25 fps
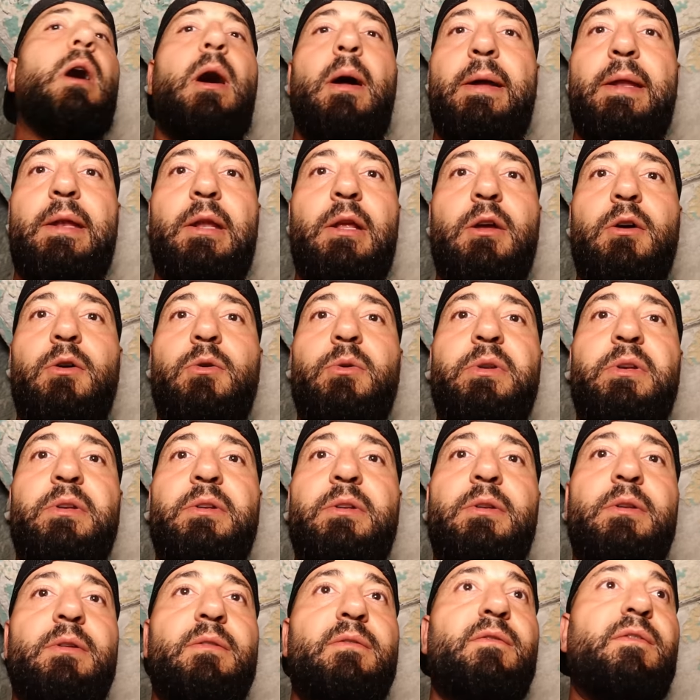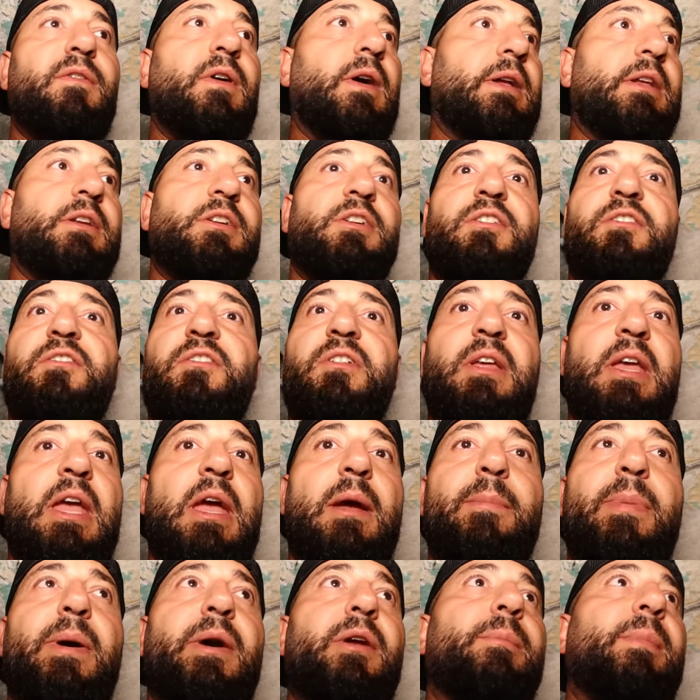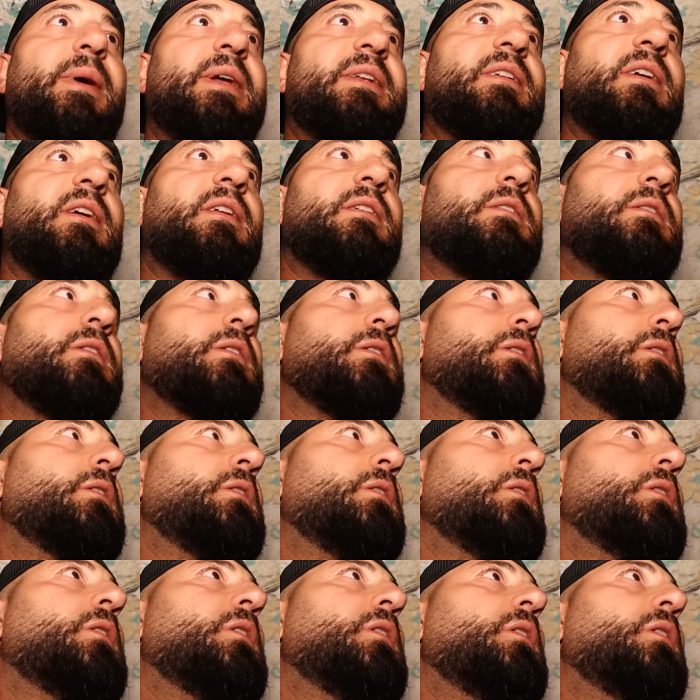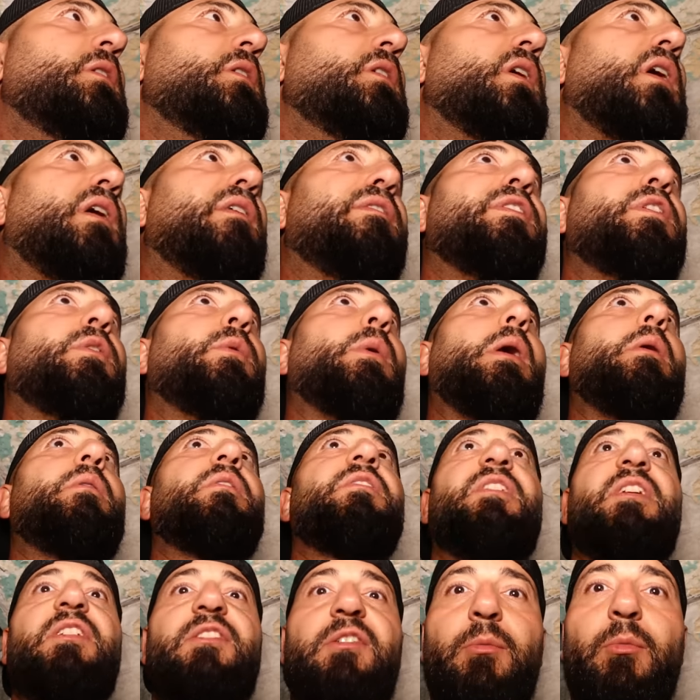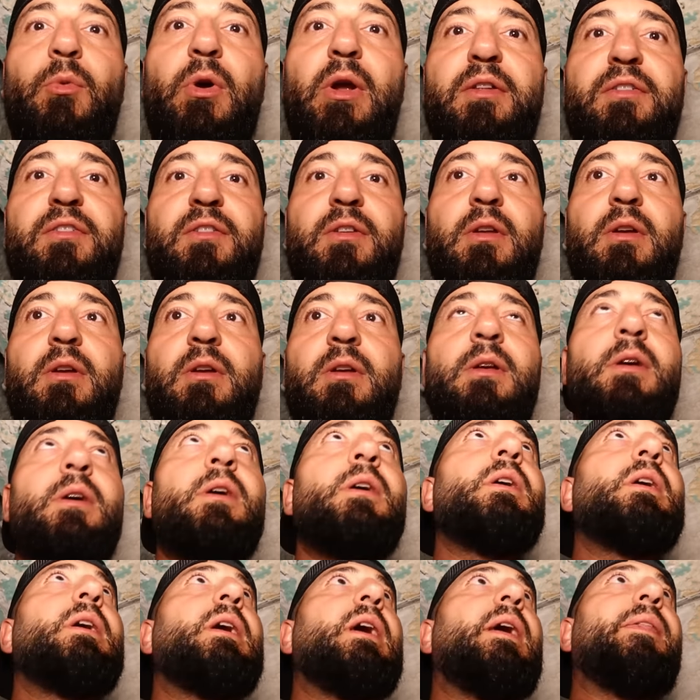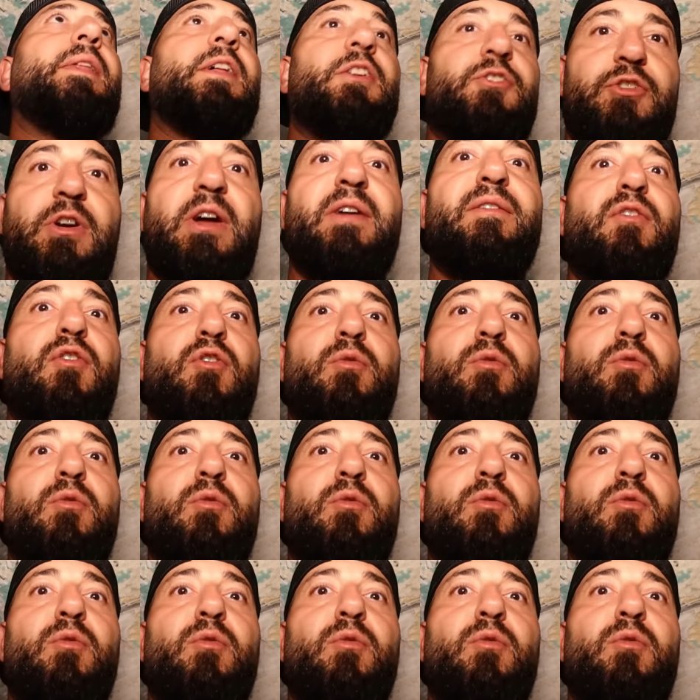I'm gonna go and just camp out in my tent a few hours, get some rest, and then drive